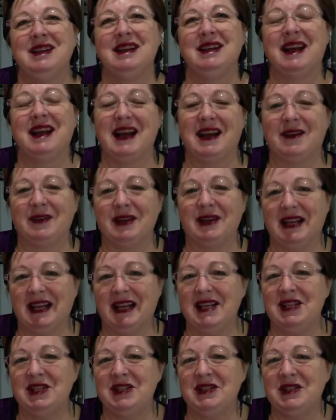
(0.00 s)
that our
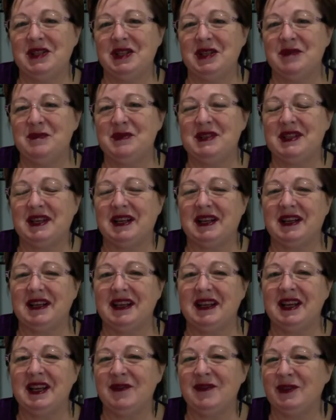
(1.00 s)
relationships
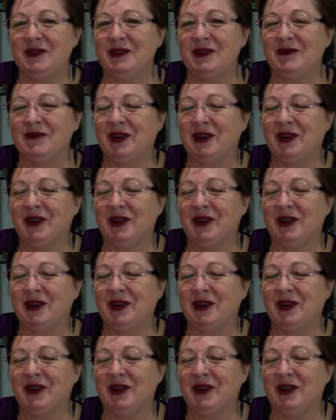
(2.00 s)
are ever